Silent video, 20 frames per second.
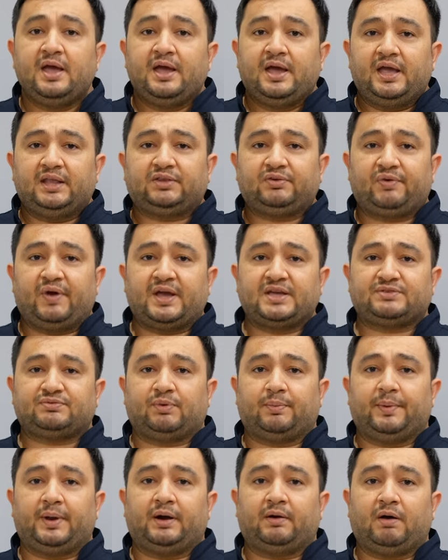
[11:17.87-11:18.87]
it ranges
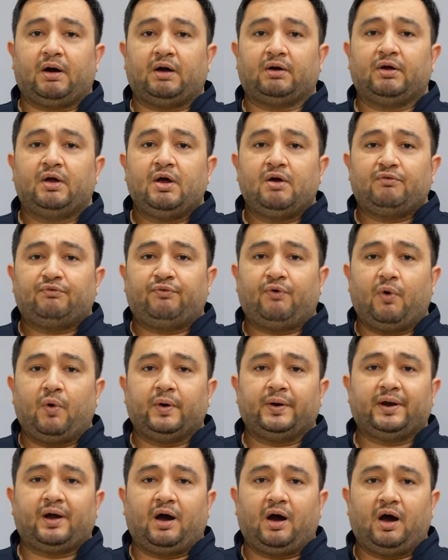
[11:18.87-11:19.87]
from around
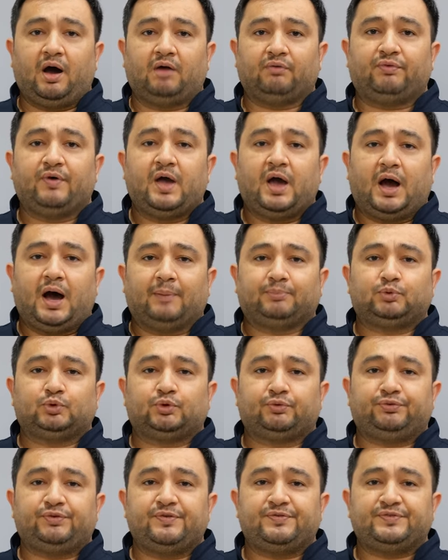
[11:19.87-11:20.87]
4.5 up to
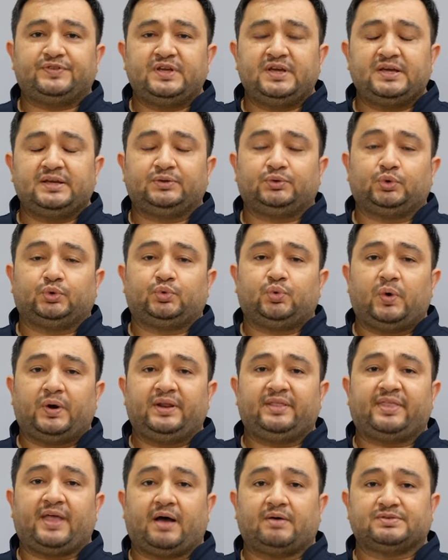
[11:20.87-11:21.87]
the 15 to
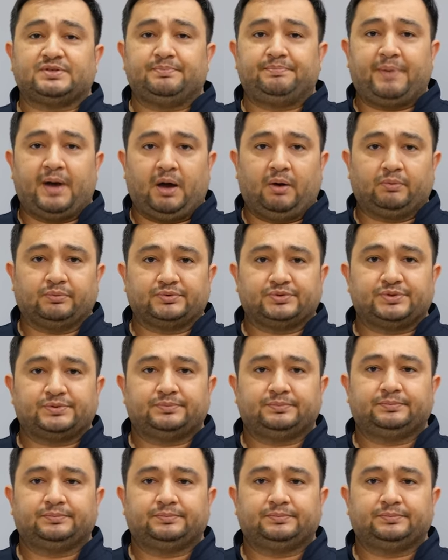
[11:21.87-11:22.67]
20,000 pounds.